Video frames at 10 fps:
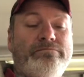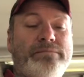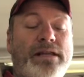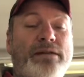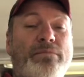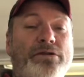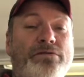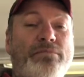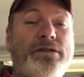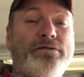think
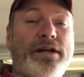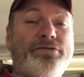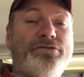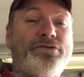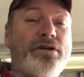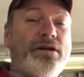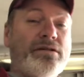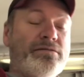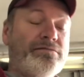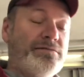Mother Nature's drunk.
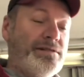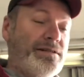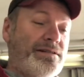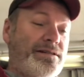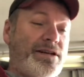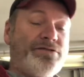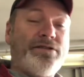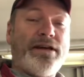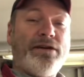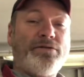
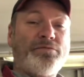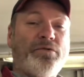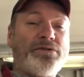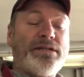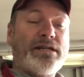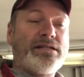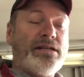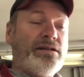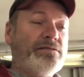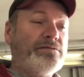Yesterday it was almost
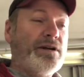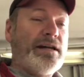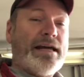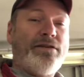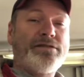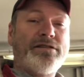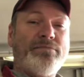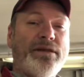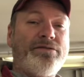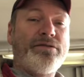60, right now it's in the
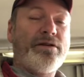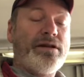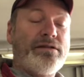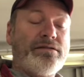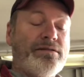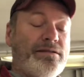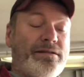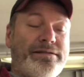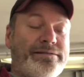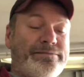mid 30s.
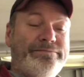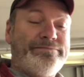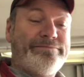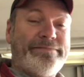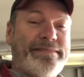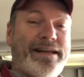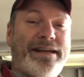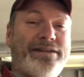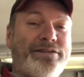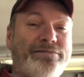I
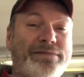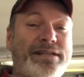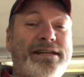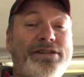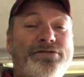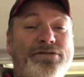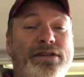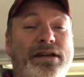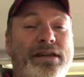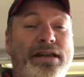don't know. It's Easter
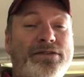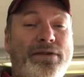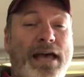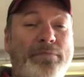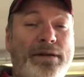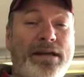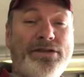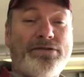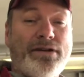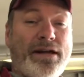Sunday, so happy
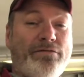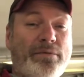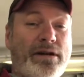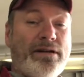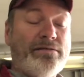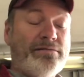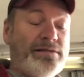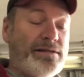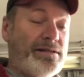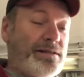Easter to everybody.
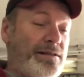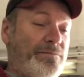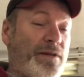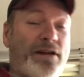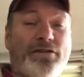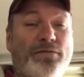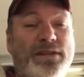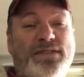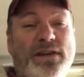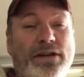I don't know when
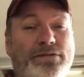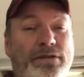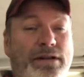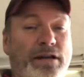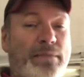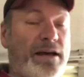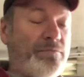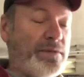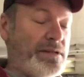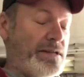this video is going to come
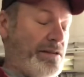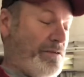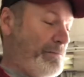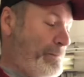out, but still.